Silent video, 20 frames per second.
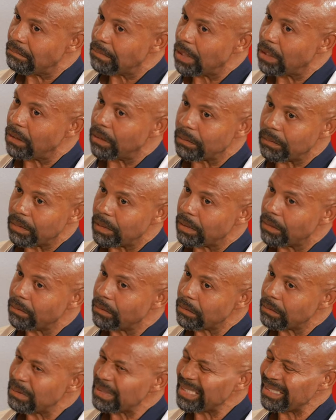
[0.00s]
Oh
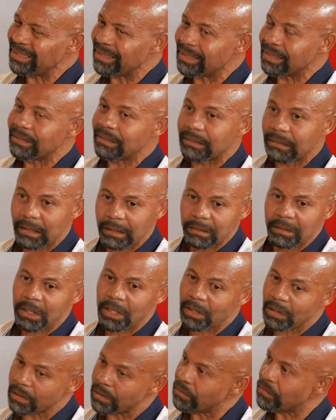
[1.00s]
well, yeah,
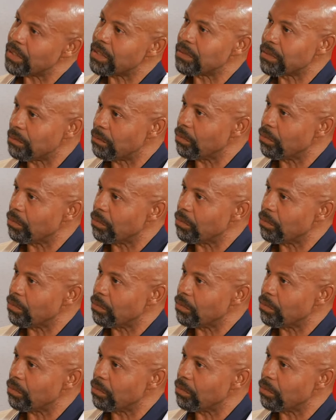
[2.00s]
narrative is